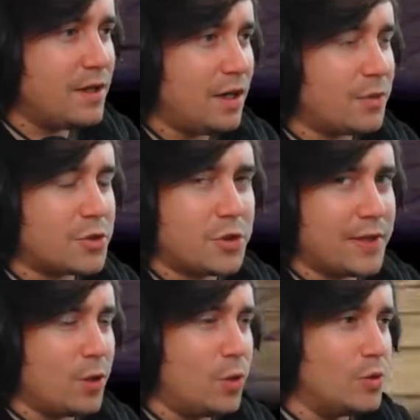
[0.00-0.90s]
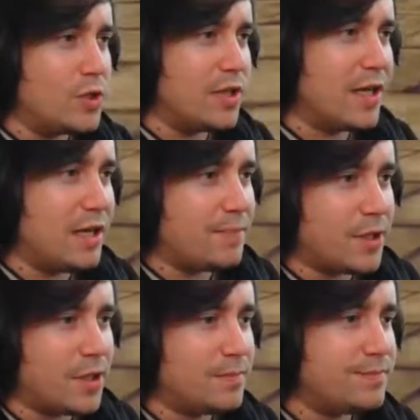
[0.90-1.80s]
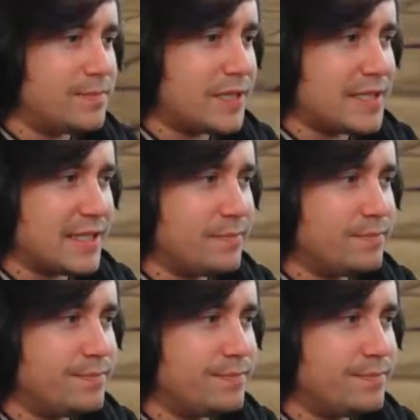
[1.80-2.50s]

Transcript: I'm not sure they all do that, but let's see.